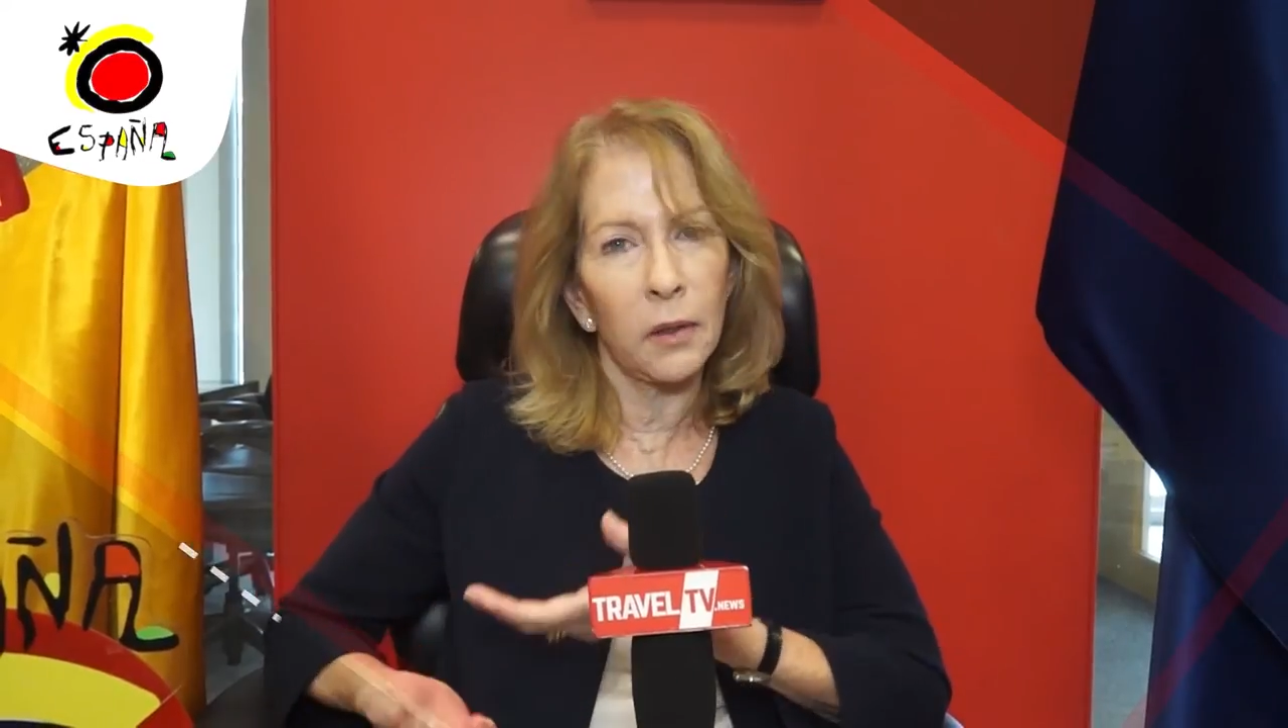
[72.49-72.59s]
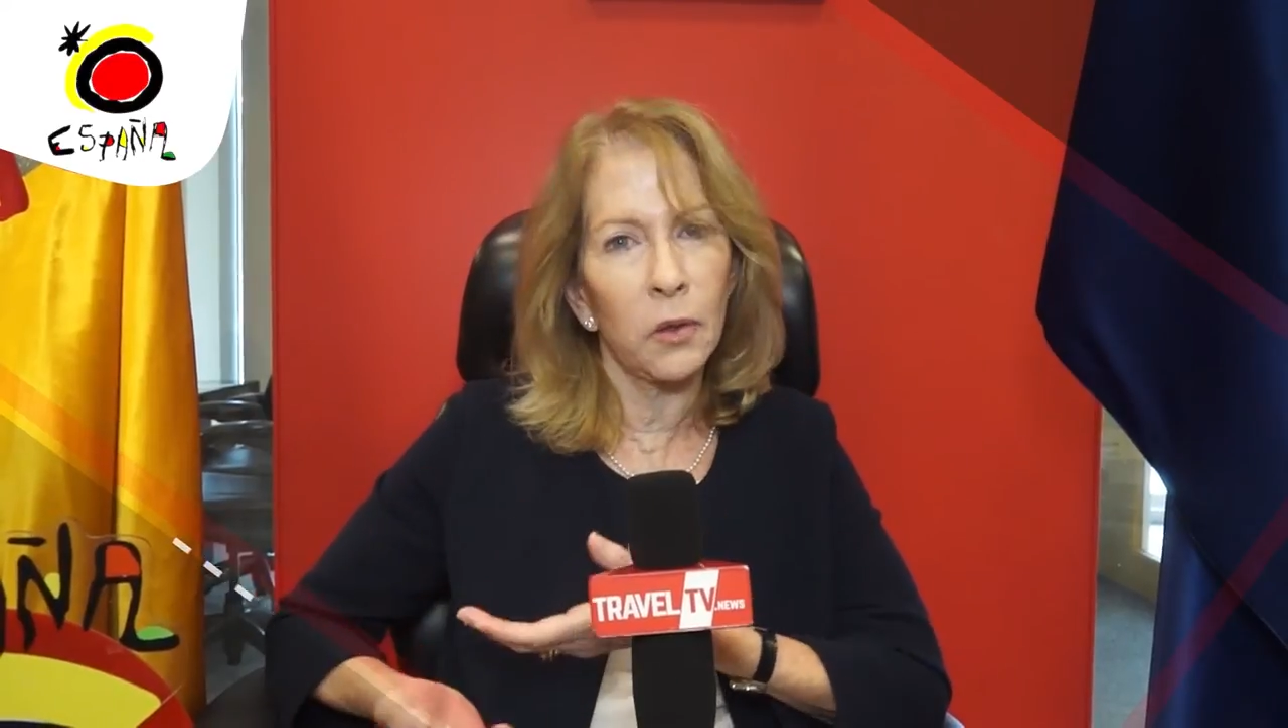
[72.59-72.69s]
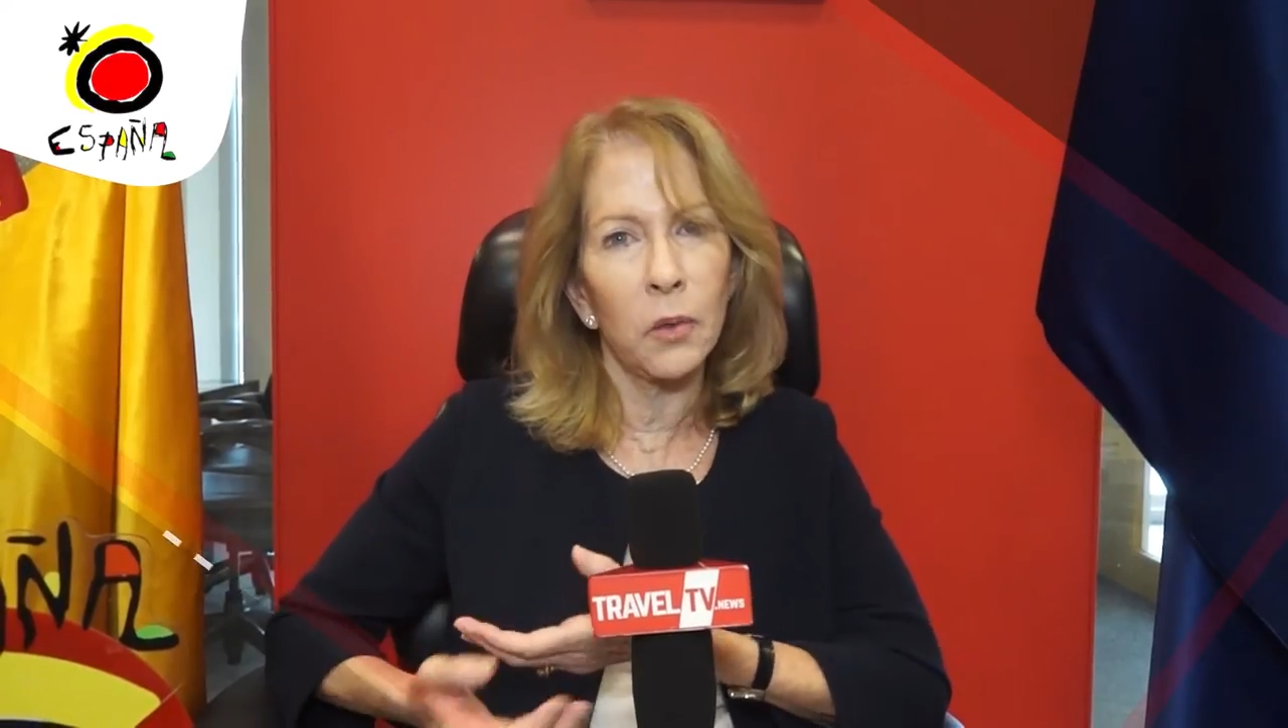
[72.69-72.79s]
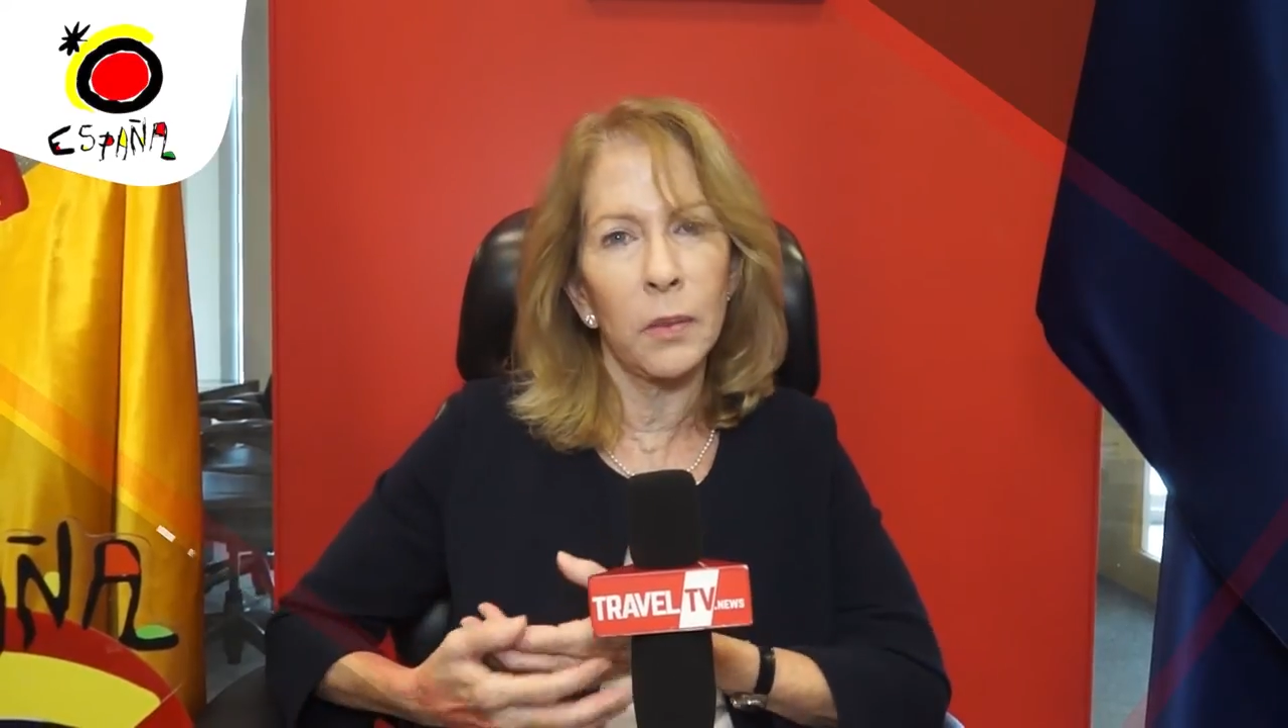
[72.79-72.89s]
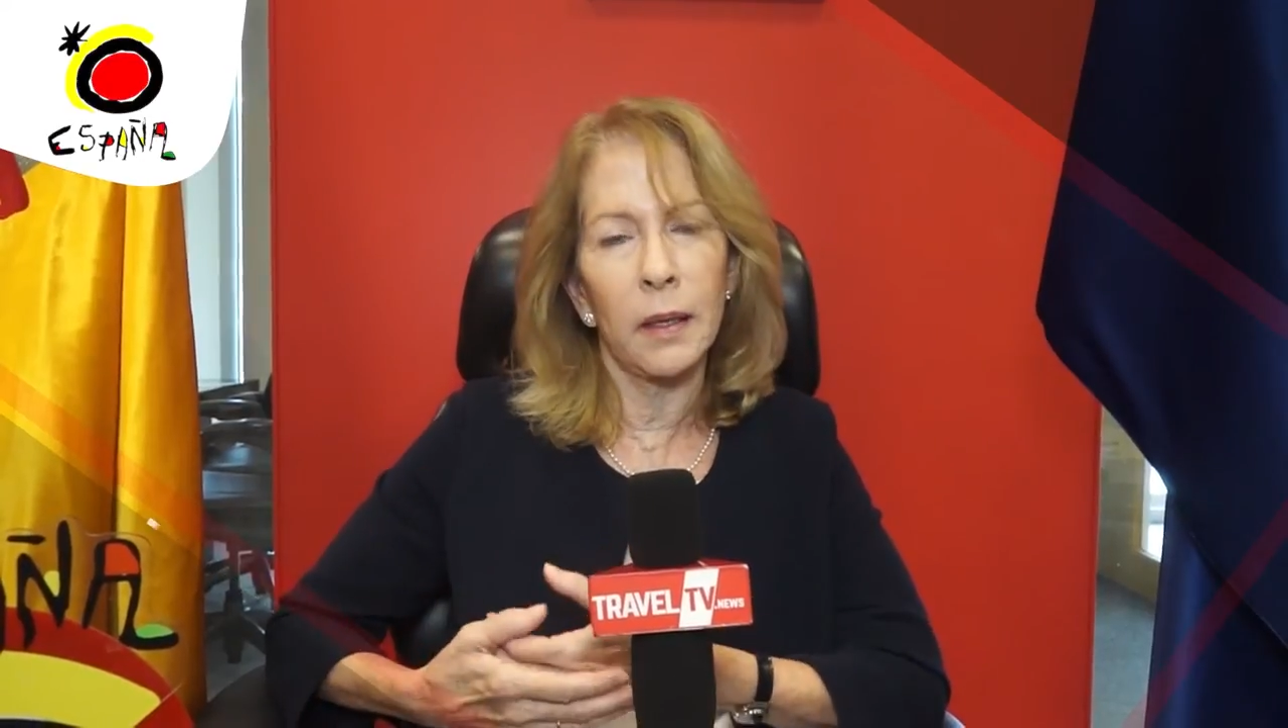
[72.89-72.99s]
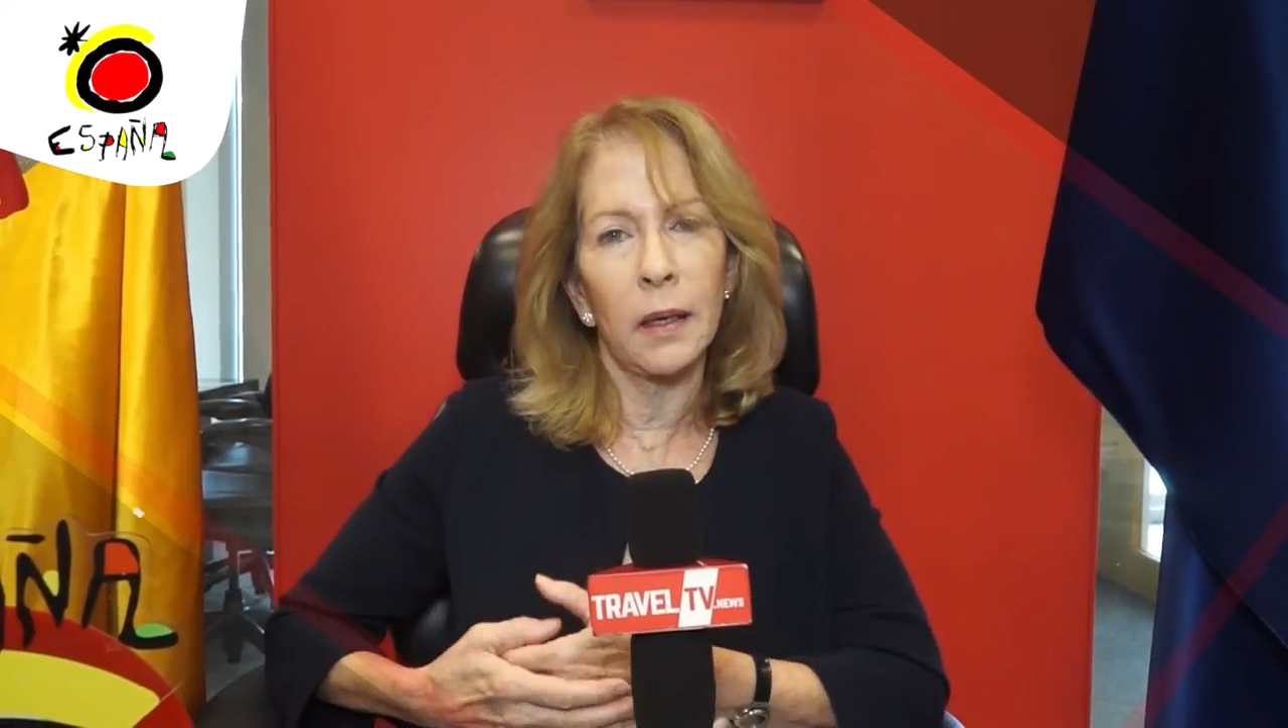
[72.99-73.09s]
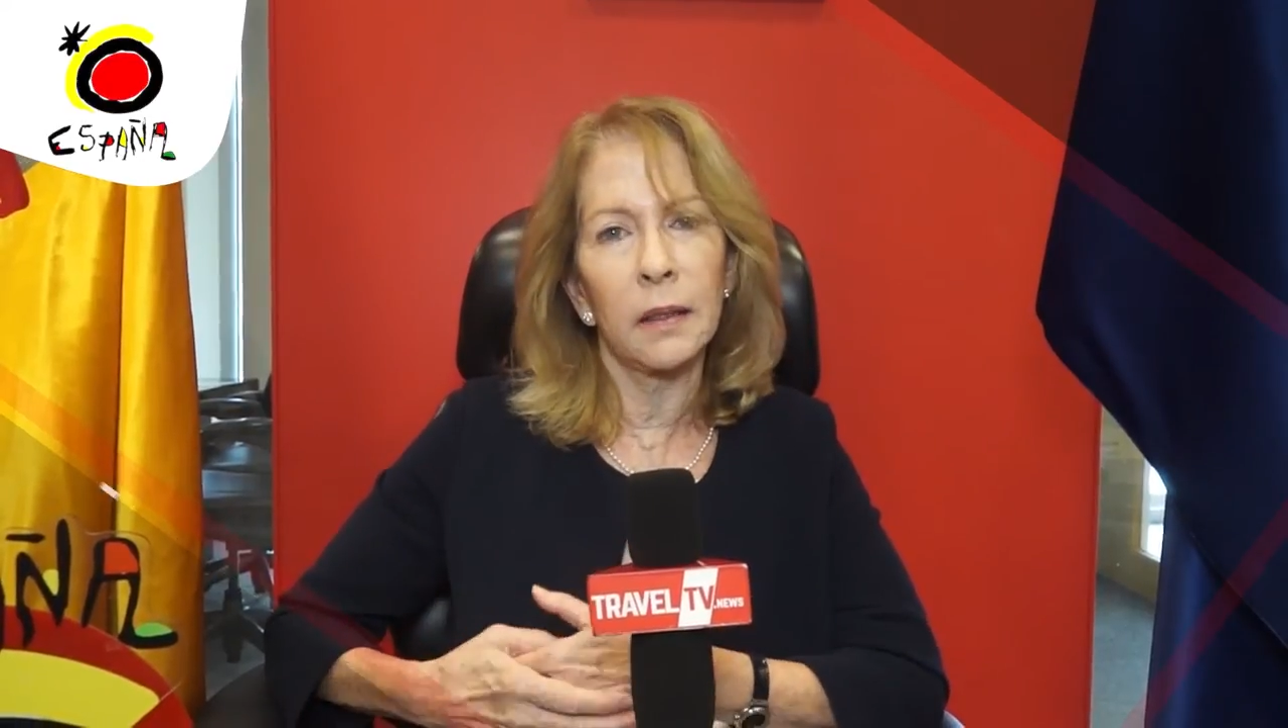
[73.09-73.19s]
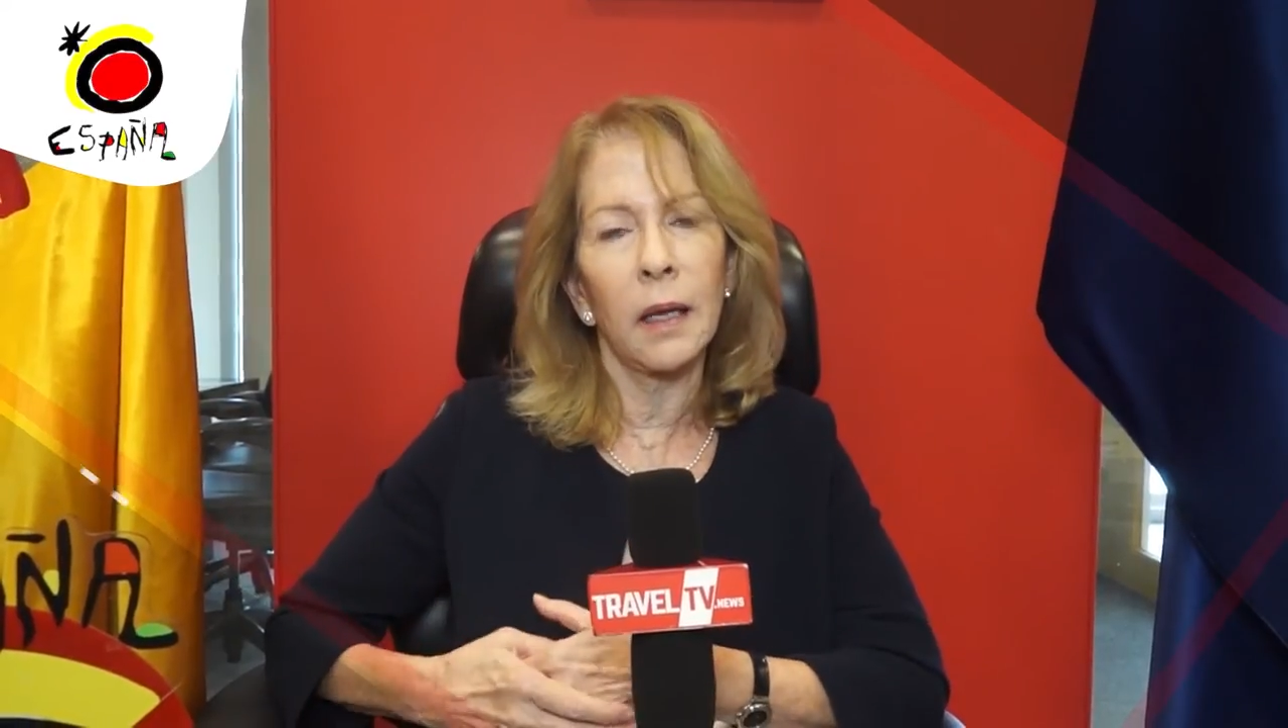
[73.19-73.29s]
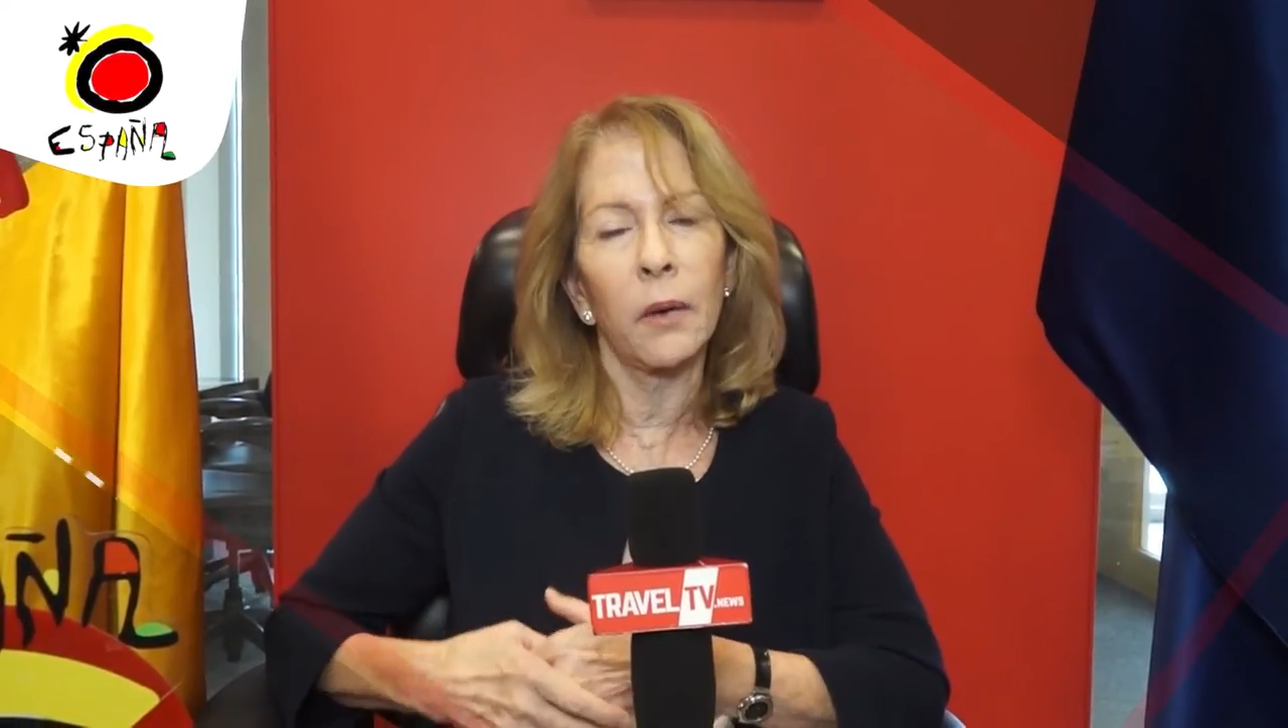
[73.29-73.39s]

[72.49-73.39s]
normal,